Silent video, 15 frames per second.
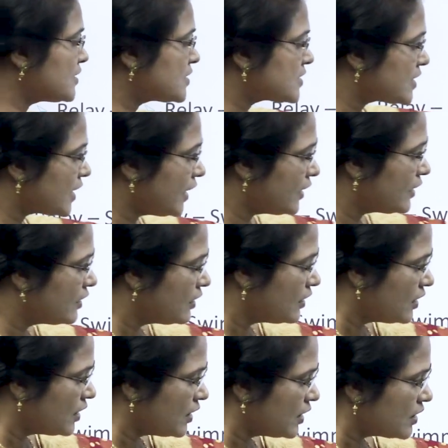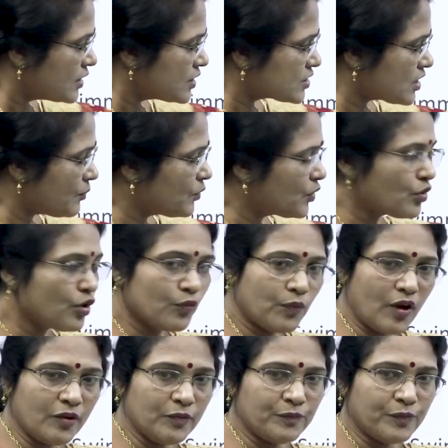see some group
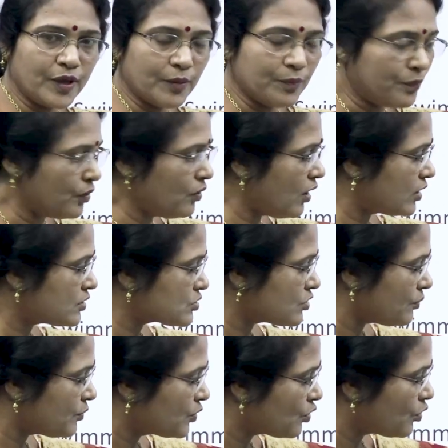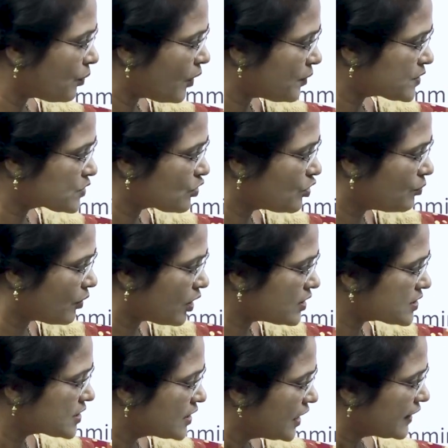of people or some group of
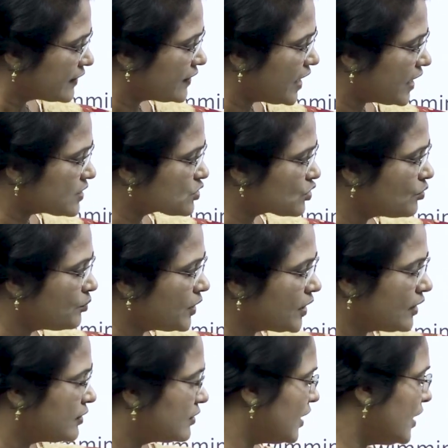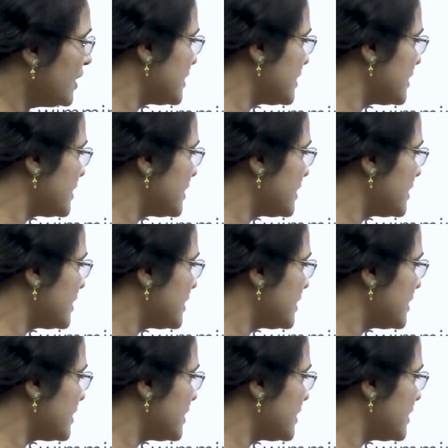swimmers, they are swimming in the